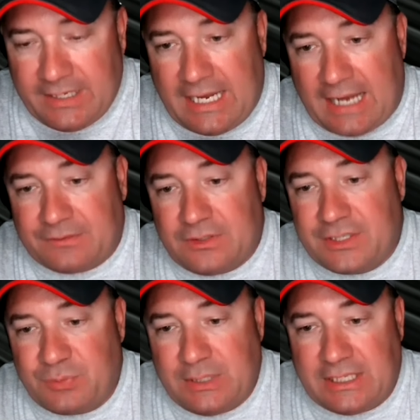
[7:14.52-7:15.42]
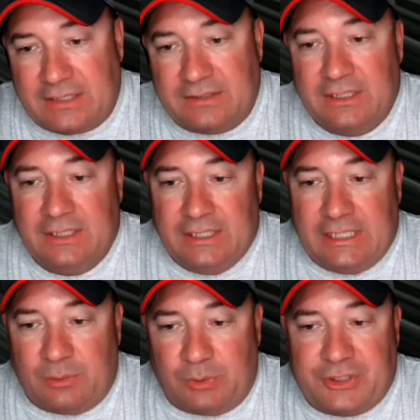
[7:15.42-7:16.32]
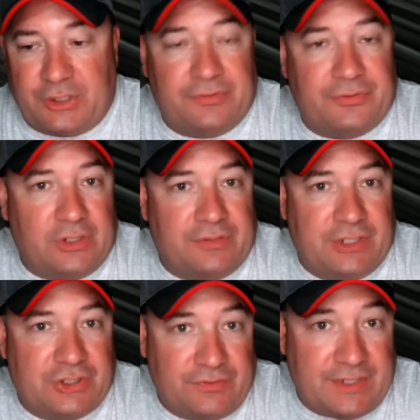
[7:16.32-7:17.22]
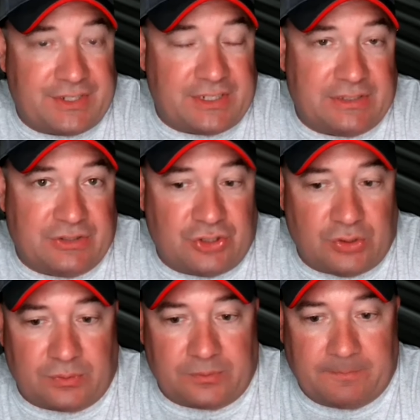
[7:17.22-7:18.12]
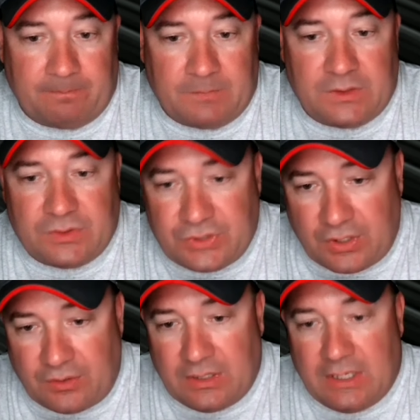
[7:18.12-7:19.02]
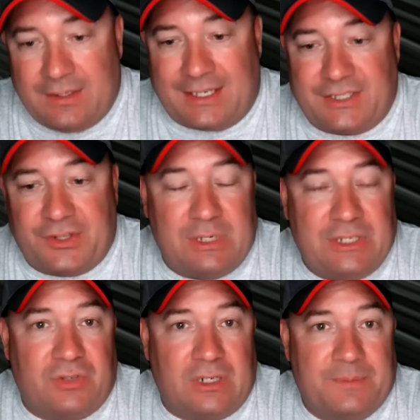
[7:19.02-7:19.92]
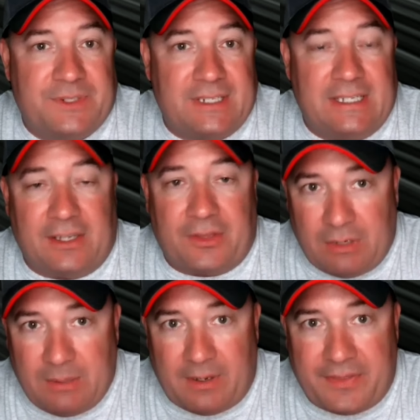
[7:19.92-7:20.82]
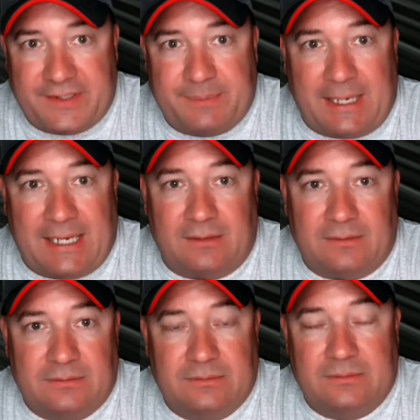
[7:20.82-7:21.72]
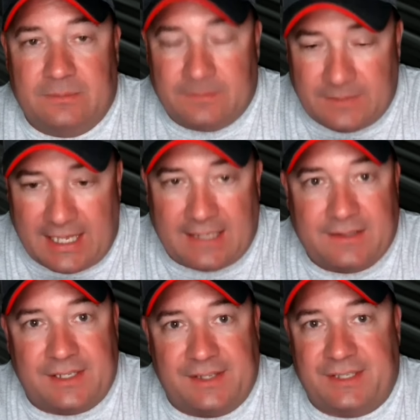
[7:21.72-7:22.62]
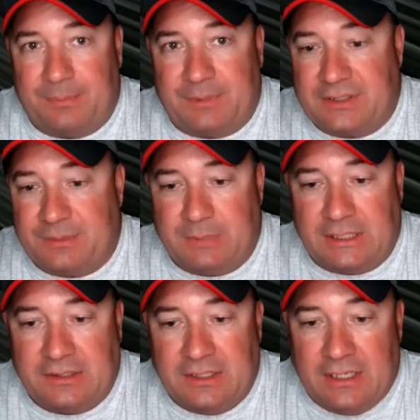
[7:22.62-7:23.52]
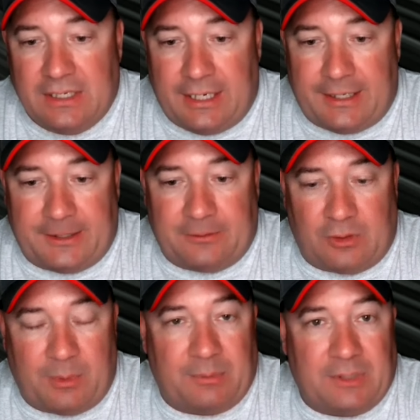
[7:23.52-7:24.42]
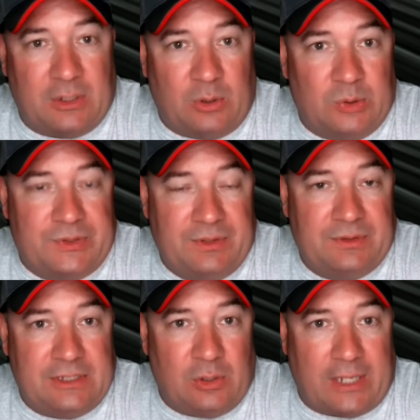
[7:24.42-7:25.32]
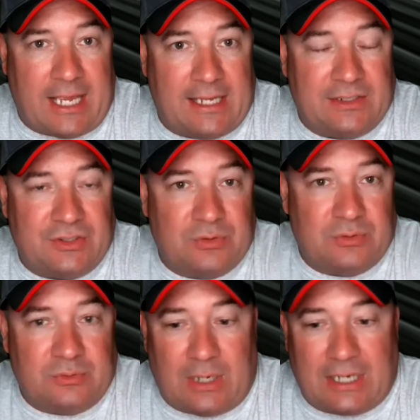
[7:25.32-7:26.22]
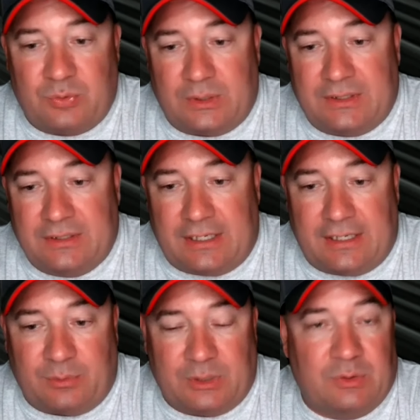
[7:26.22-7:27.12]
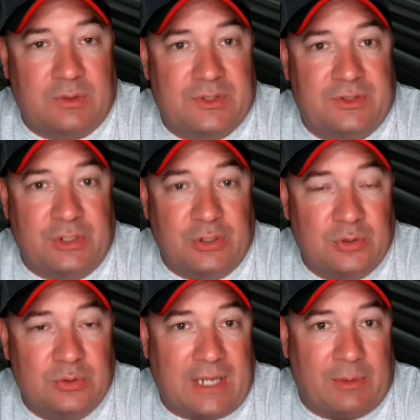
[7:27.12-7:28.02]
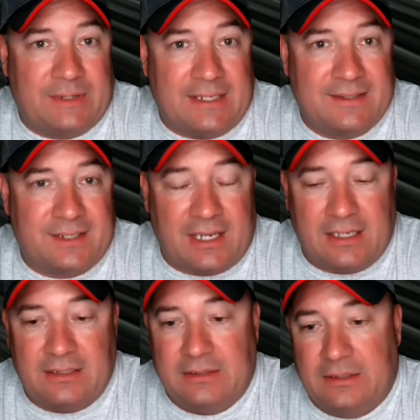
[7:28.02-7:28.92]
After this weekend, he'll return for an official visit in June. So that's three trips in a 3-month span. That says something to me. Remember the old adage, watch what recruits do, not what they say.